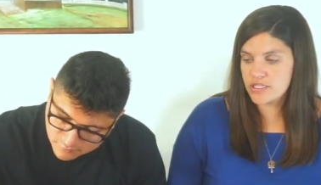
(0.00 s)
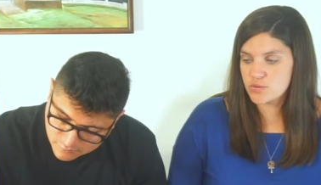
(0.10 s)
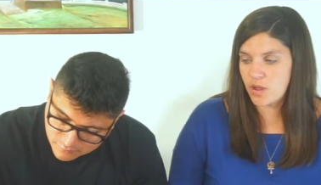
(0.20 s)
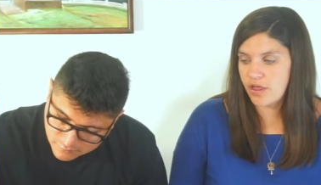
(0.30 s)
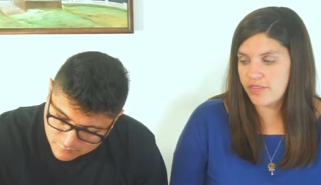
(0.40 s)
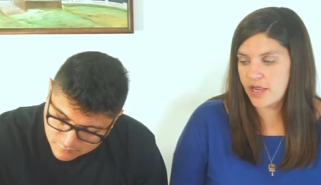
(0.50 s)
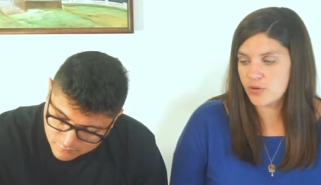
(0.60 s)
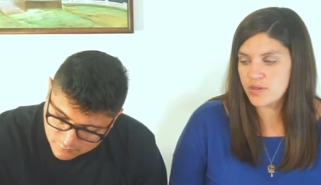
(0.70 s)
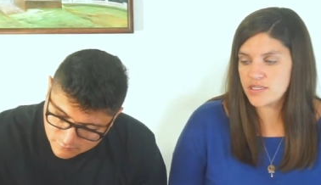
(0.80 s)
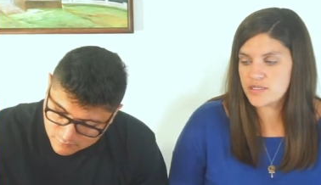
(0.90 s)
Speaker 1: as well.
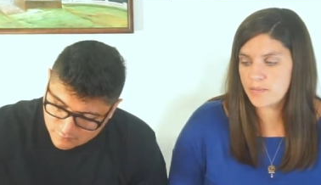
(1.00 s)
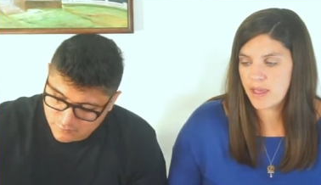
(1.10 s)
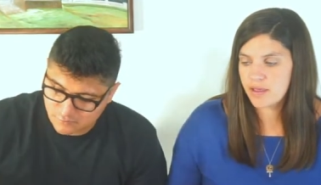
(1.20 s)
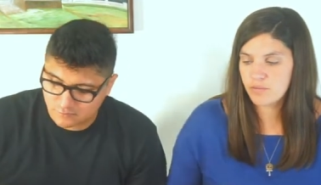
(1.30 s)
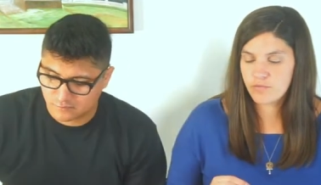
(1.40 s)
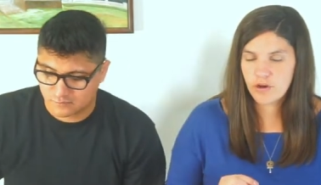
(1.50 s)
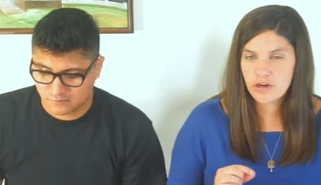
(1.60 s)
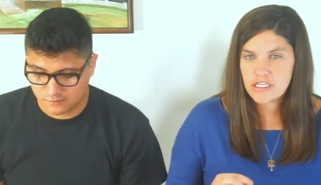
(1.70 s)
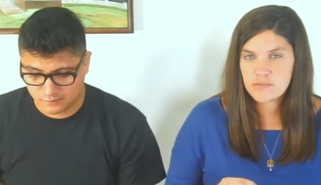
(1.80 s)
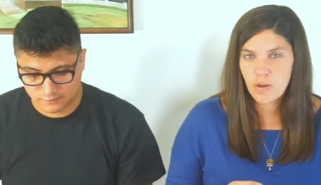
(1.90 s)
That'll be to make
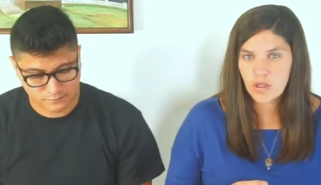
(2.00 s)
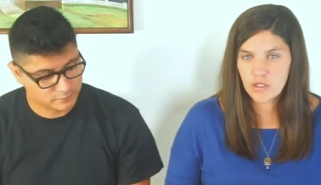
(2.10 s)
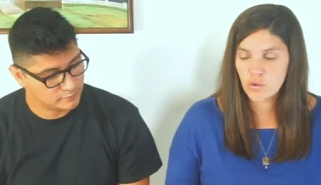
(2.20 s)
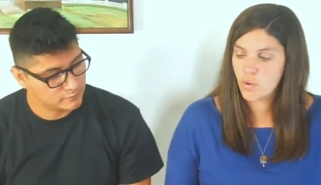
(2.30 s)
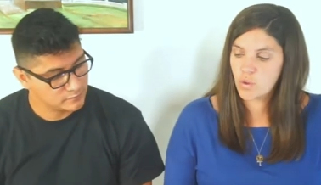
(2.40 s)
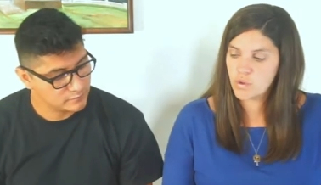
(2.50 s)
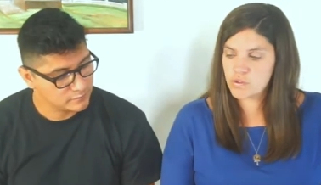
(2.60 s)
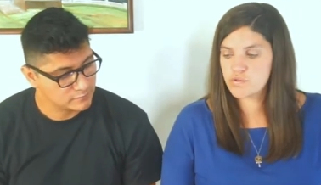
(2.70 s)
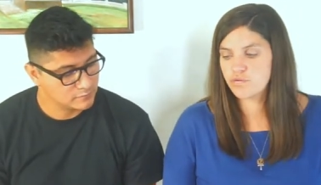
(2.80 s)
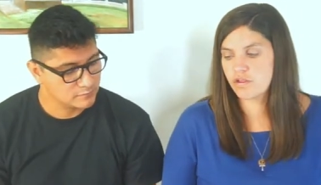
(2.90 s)
very small little
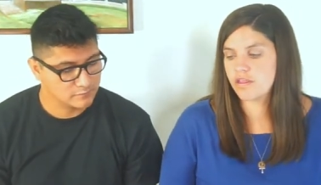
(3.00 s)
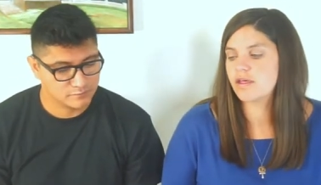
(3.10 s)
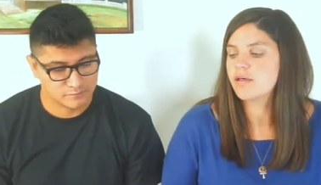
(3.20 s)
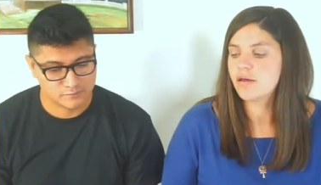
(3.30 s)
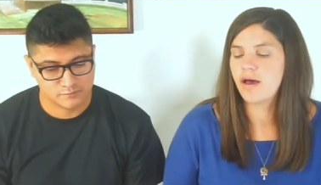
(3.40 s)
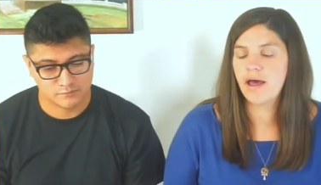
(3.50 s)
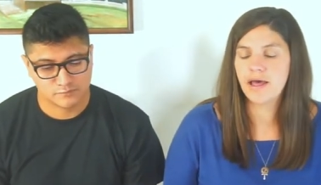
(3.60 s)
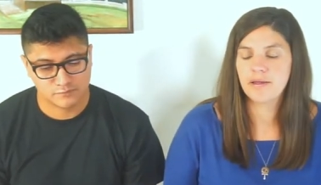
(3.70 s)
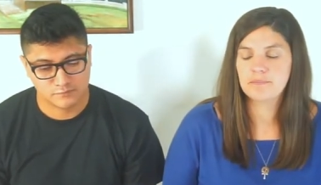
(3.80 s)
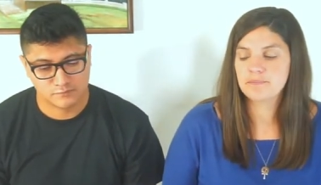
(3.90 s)
holes for the
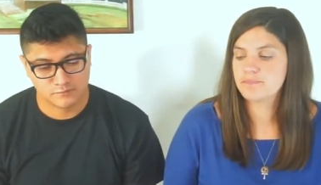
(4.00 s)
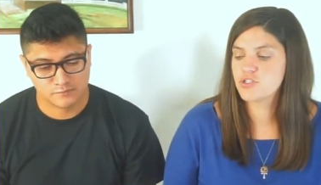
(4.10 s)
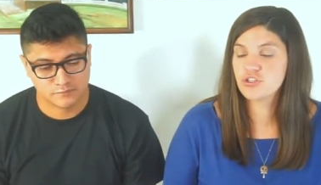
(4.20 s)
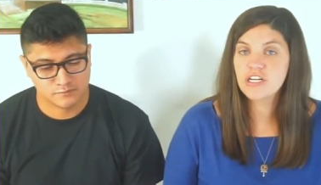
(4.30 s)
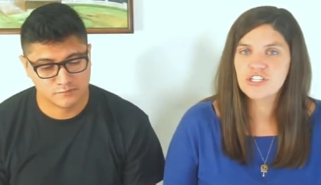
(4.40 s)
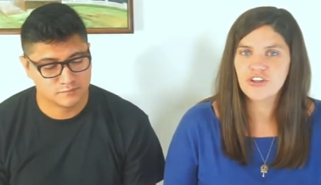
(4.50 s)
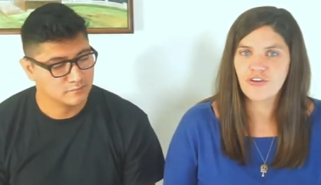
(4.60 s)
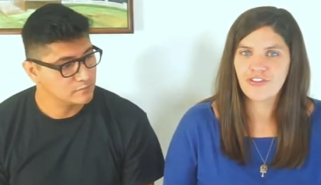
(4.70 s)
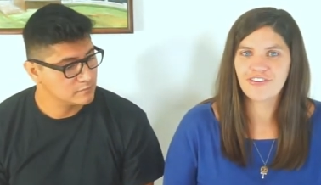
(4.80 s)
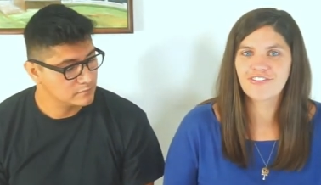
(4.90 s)
um, string to
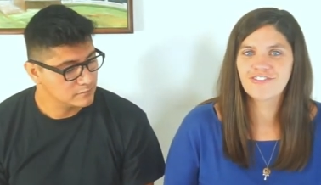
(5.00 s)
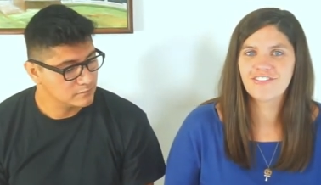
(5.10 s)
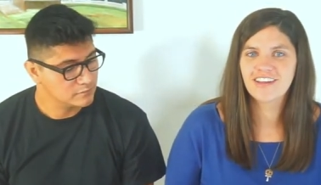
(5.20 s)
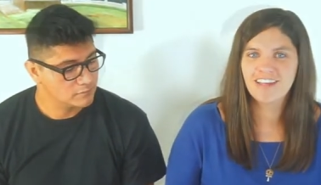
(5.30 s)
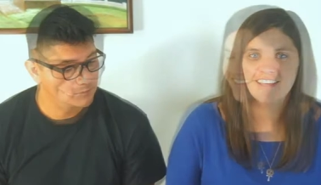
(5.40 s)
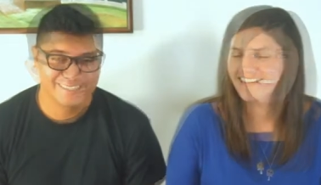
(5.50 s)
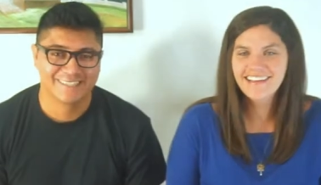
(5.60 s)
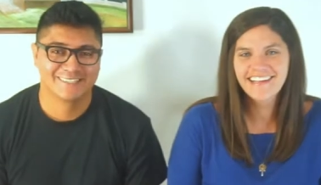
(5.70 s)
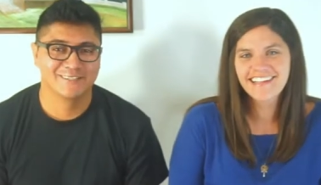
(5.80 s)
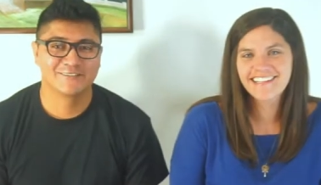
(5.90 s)
go through.
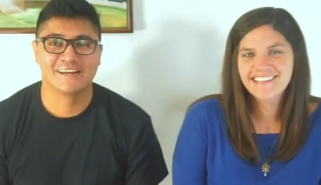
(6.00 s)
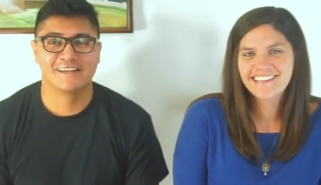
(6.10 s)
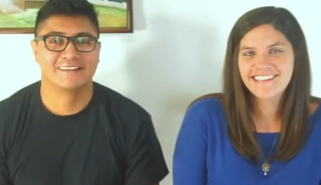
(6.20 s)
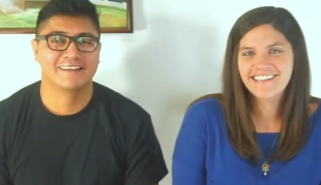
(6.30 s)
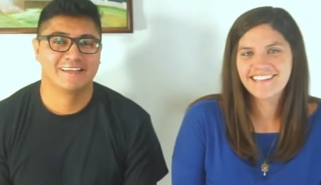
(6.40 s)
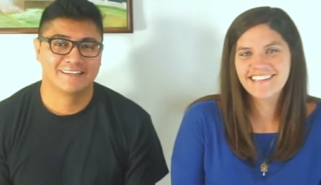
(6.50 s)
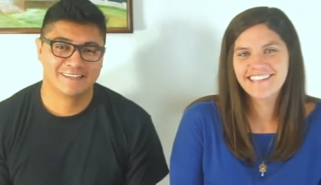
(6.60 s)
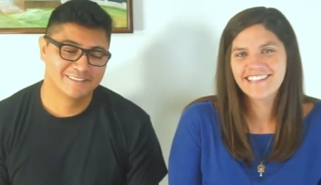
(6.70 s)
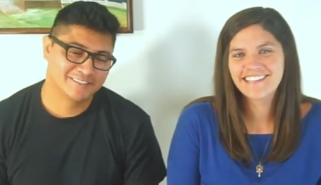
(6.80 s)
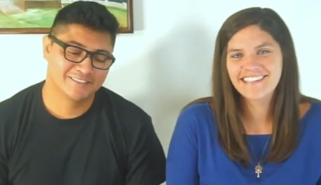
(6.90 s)
Speaker 2: All right,
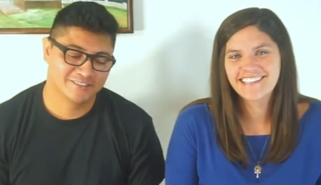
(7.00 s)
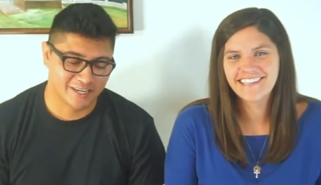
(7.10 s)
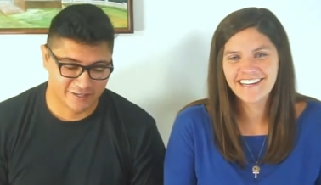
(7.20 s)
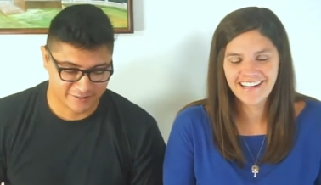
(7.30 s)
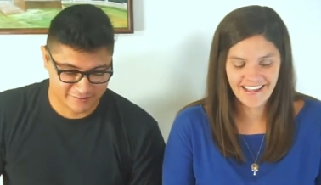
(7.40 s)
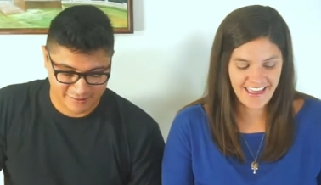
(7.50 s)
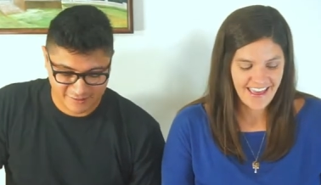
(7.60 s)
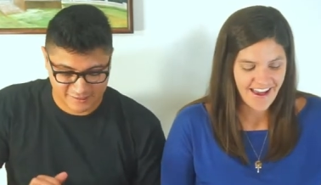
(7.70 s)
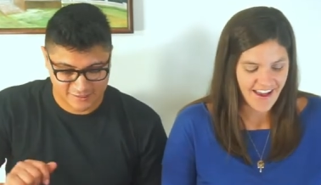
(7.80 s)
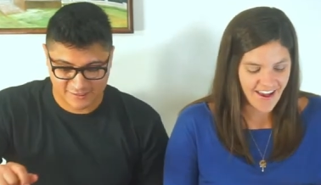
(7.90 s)
let's get started.
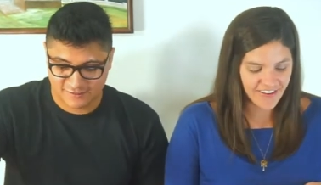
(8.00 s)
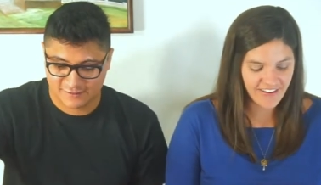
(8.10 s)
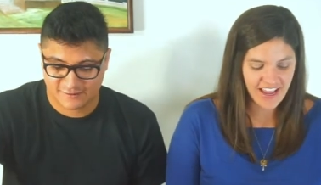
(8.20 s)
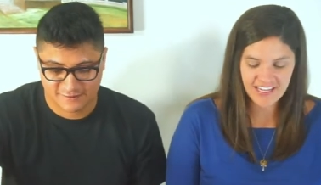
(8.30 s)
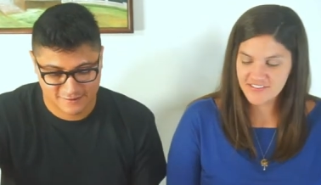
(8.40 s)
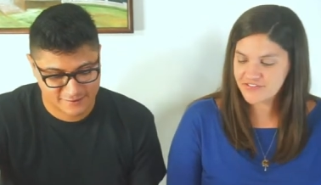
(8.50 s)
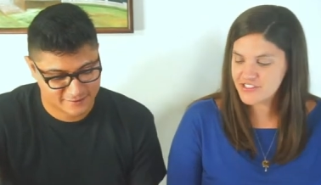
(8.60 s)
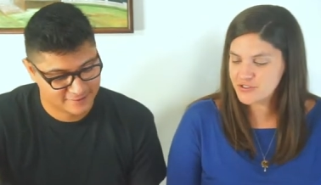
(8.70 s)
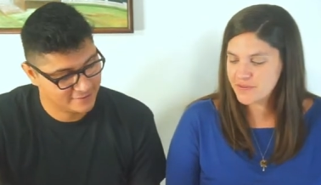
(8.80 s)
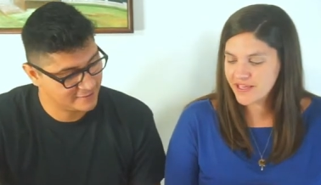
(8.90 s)
Speaker 1: All right,
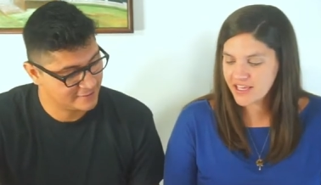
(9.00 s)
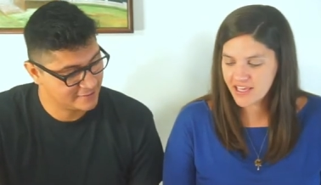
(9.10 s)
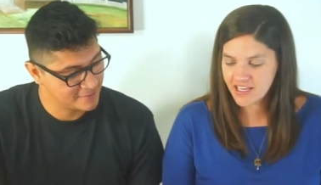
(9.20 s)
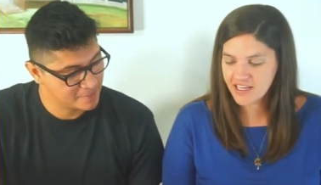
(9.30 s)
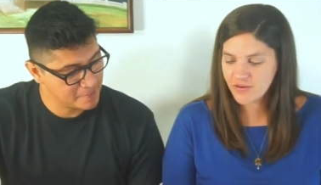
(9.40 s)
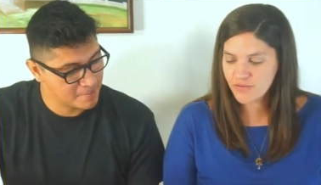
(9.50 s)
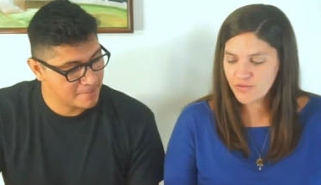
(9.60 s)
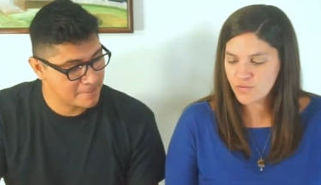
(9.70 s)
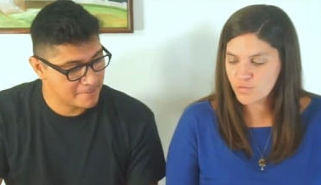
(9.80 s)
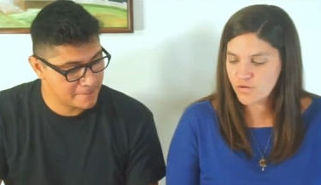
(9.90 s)
to begin,
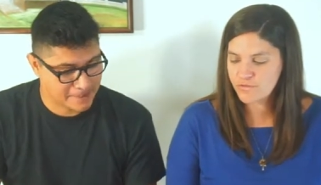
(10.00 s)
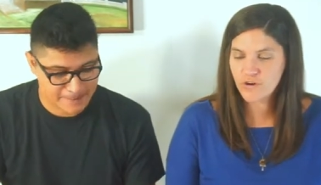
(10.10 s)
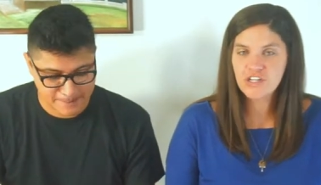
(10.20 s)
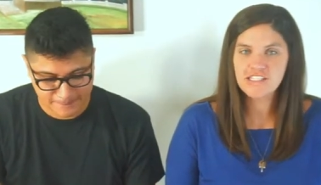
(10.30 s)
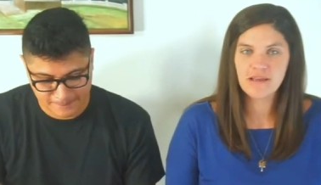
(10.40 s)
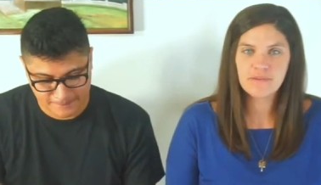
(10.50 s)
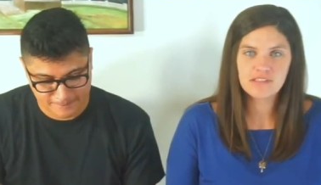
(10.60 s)
the first step is